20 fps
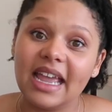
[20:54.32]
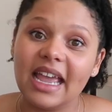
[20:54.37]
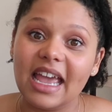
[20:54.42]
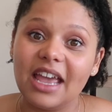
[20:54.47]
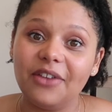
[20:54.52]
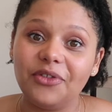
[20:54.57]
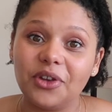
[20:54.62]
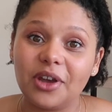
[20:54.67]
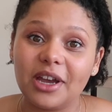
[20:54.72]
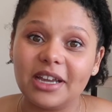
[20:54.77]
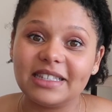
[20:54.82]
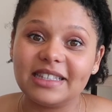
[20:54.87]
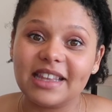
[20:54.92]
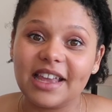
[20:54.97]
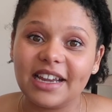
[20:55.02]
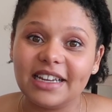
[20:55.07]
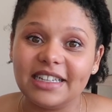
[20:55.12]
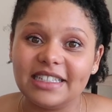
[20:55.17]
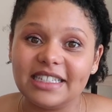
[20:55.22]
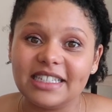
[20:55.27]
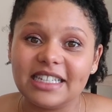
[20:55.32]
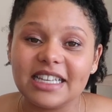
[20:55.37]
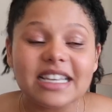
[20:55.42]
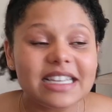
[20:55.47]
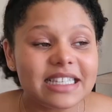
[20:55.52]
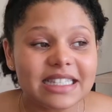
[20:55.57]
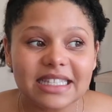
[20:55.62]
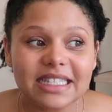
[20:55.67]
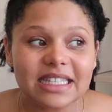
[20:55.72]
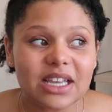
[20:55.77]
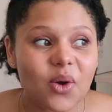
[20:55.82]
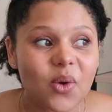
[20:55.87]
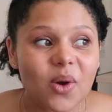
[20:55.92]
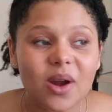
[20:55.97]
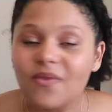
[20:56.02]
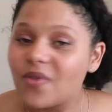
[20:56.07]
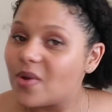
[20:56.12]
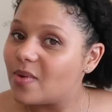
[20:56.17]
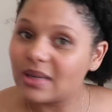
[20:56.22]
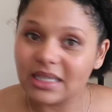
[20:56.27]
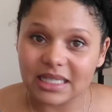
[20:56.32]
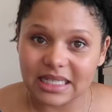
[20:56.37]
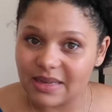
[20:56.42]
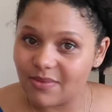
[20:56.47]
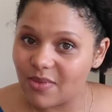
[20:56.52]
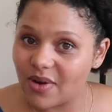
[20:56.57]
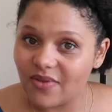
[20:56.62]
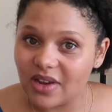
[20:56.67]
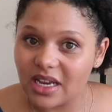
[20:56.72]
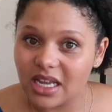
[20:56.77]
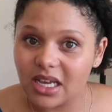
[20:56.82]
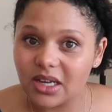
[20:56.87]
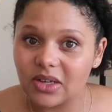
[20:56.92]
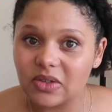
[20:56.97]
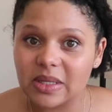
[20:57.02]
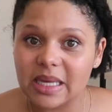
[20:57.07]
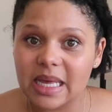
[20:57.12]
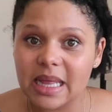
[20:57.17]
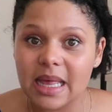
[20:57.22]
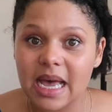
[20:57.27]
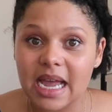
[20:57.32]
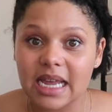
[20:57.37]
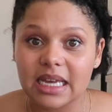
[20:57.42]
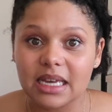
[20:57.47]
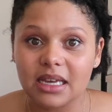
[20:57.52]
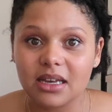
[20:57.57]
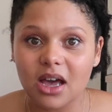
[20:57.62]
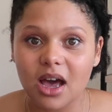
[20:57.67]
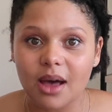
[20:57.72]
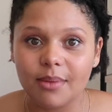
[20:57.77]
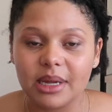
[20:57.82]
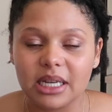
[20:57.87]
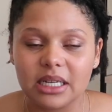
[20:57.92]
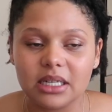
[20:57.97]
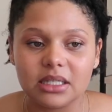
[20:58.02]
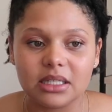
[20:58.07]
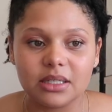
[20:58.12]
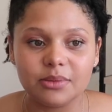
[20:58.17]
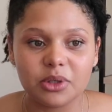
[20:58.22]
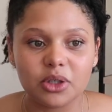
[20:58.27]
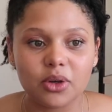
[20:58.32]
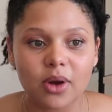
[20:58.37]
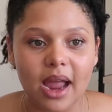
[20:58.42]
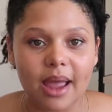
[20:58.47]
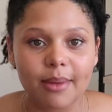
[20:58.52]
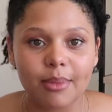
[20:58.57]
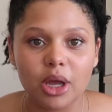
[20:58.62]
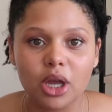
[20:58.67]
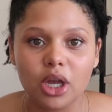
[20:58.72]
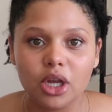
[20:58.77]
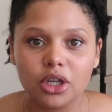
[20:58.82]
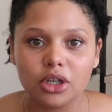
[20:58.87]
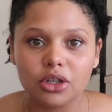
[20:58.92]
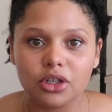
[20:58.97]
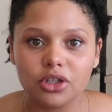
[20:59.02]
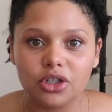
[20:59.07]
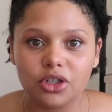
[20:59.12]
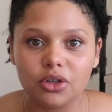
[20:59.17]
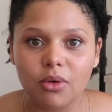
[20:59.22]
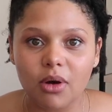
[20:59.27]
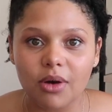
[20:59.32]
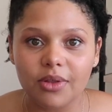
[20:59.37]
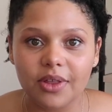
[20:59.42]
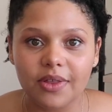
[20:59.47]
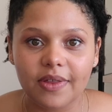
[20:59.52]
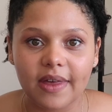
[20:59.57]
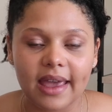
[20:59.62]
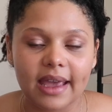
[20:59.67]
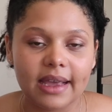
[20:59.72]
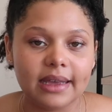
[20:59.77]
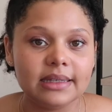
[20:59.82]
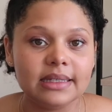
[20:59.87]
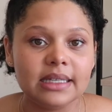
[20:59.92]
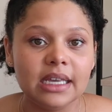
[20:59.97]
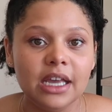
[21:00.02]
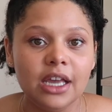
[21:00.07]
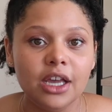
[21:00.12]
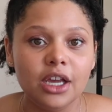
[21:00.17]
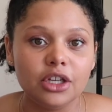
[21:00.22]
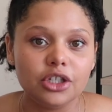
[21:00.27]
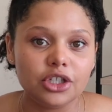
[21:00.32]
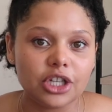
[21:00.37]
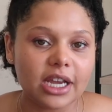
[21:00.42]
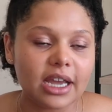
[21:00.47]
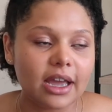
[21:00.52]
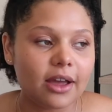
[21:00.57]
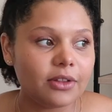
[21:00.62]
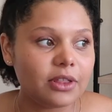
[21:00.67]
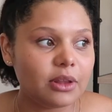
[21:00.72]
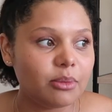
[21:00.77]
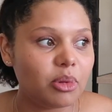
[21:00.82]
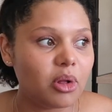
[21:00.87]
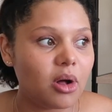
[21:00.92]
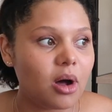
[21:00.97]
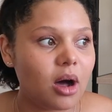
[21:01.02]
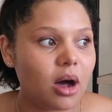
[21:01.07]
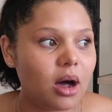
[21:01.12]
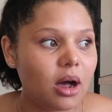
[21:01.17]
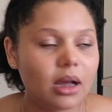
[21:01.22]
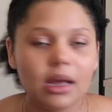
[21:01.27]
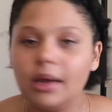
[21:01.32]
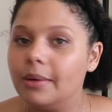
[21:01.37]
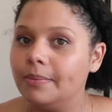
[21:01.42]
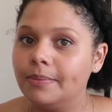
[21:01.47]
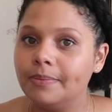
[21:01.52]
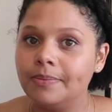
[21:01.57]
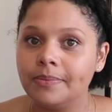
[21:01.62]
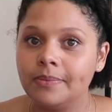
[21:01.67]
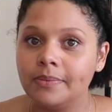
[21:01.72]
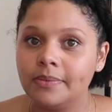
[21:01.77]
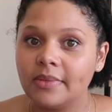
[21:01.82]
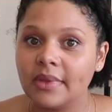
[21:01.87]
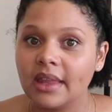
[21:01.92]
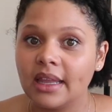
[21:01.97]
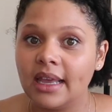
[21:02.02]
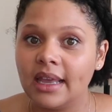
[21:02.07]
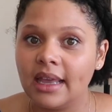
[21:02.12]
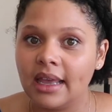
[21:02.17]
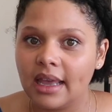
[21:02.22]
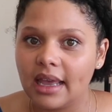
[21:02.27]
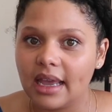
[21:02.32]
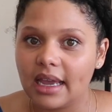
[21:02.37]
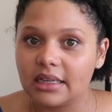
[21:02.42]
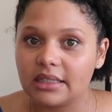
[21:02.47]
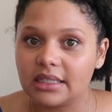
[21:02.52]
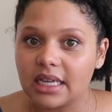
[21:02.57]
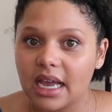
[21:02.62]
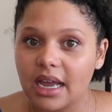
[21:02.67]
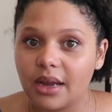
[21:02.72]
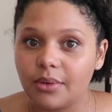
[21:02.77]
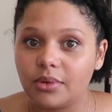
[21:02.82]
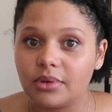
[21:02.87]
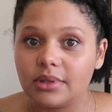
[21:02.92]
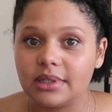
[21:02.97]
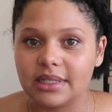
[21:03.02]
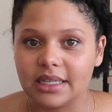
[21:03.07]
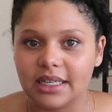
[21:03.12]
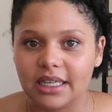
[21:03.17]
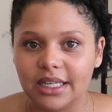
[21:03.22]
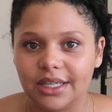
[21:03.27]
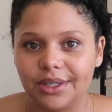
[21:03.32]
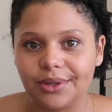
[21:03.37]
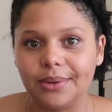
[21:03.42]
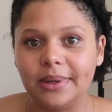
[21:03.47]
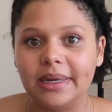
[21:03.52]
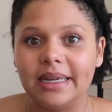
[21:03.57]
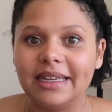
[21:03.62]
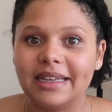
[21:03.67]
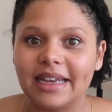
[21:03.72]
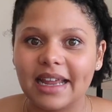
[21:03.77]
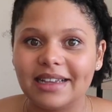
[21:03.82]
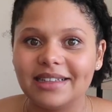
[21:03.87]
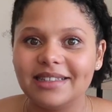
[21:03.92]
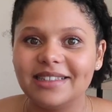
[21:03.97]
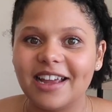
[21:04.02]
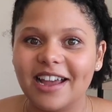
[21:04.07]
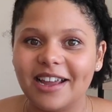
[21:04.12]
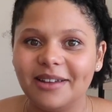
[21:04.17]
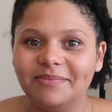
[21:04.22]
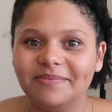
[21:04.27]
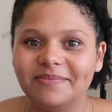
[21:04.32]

if you guys liked this, or if you want to see more videos, like, comment, subscribe, do all the things, check out the blog, and I will see you next time.